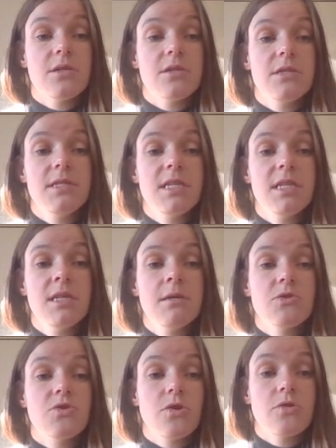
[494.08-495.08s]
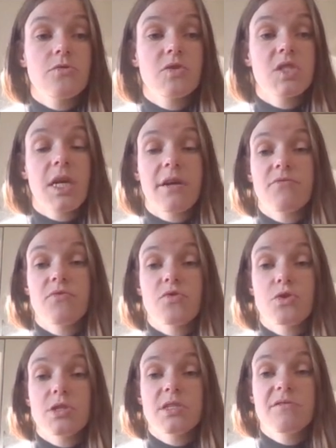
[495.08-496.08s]
D dollar sign
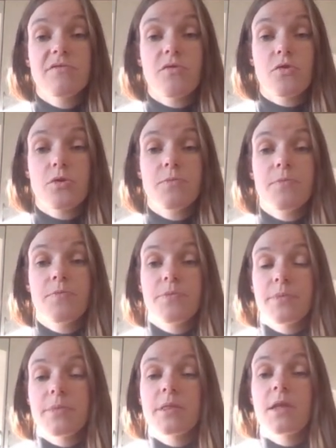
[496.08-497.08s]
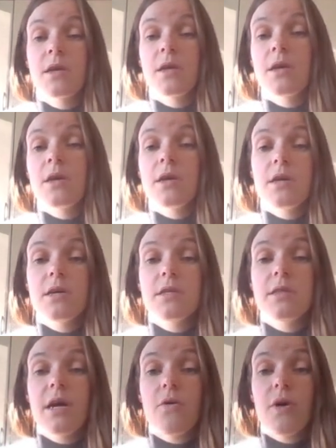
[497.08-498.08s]
34.
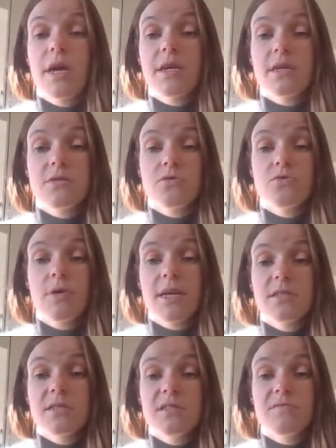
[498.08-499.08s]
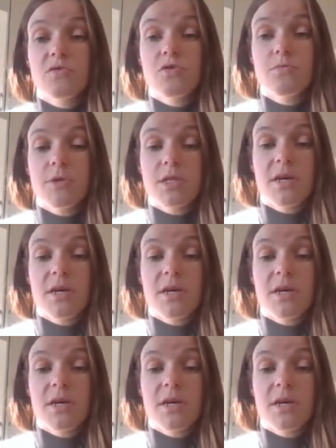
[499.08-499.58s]
Now I can drag this formula